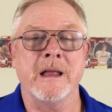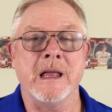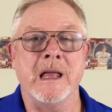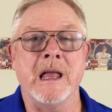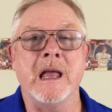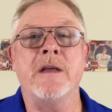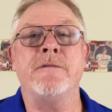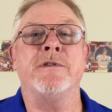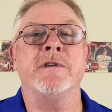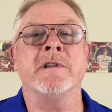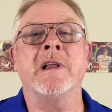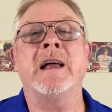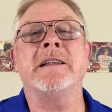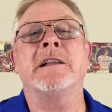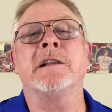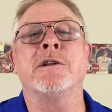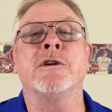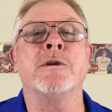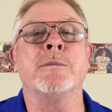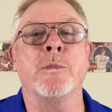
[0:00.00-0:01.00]
If you'd like
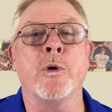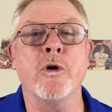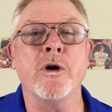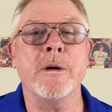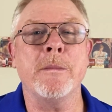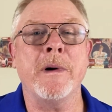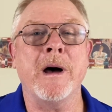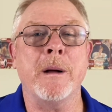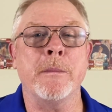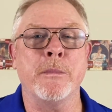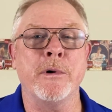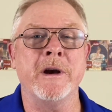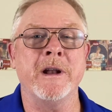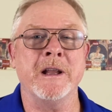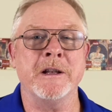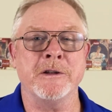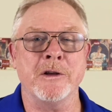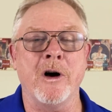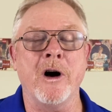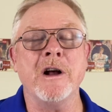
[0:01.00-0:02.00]
to learn more about
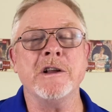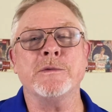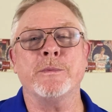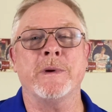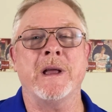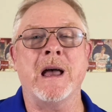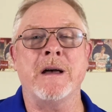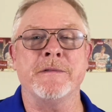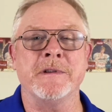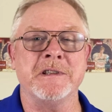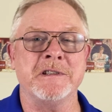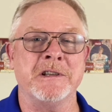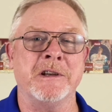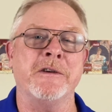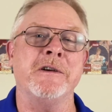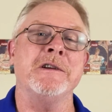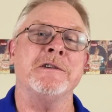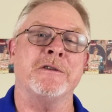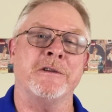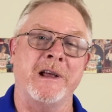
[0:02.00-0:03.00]
breeding dogs, we have a
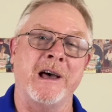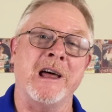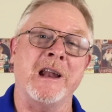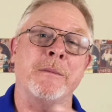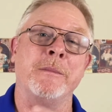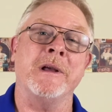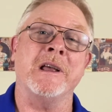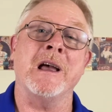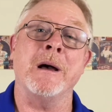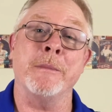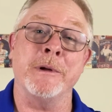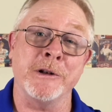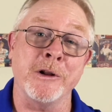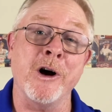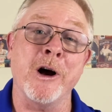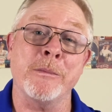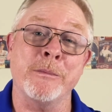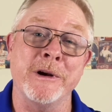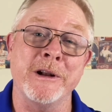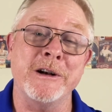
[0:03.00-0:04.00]
series on how to become a
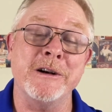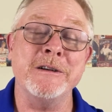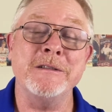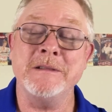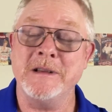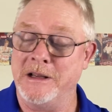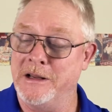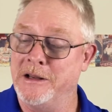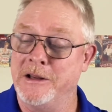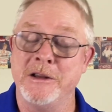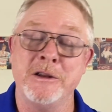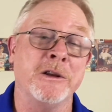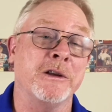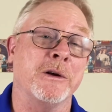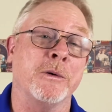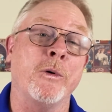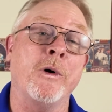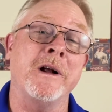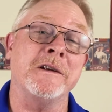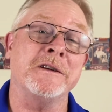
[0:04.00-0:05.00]
dog breeder. You
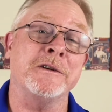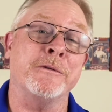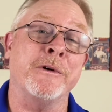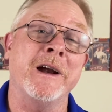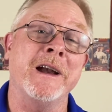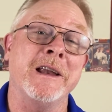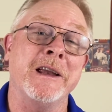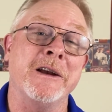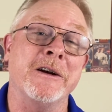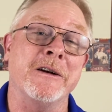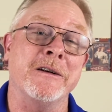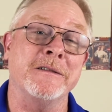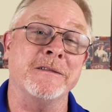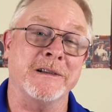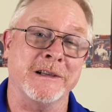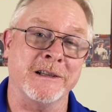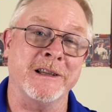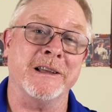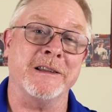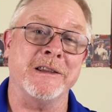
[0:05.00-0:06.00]
can watch it right here.
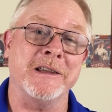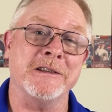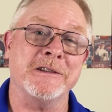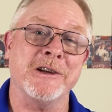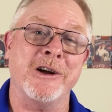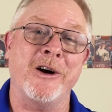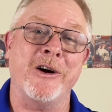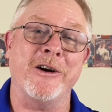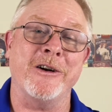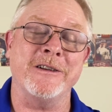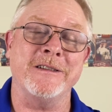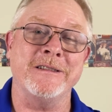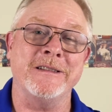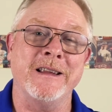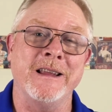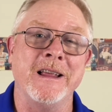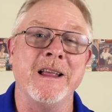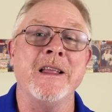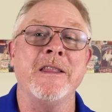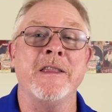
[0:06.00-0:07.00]
Click this card.
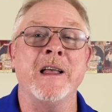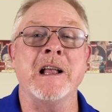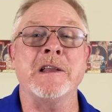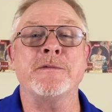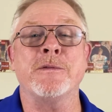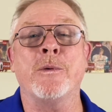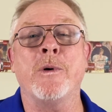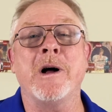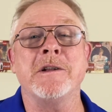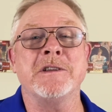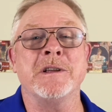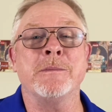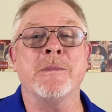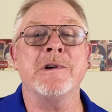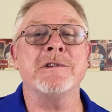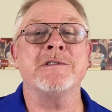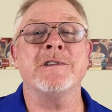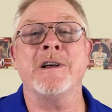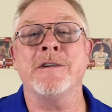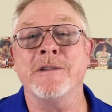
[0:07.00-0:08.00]
Thanks for watching
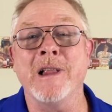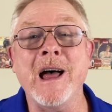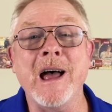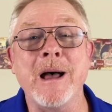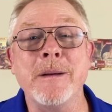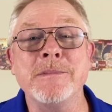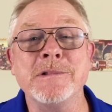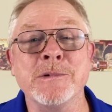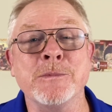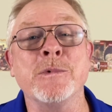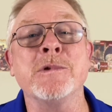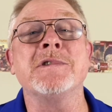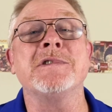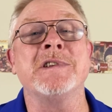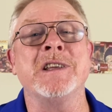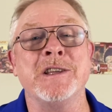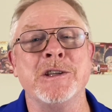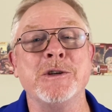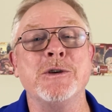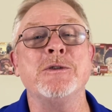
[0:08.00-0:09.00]
Must Love Labs, and we'll
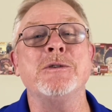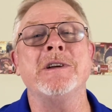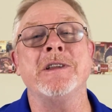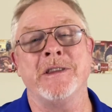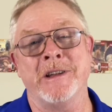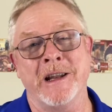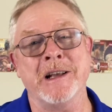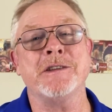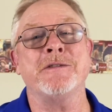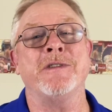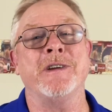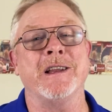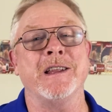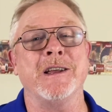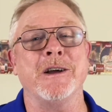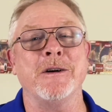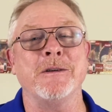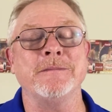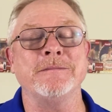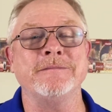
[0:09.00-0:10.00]
see you in the next video.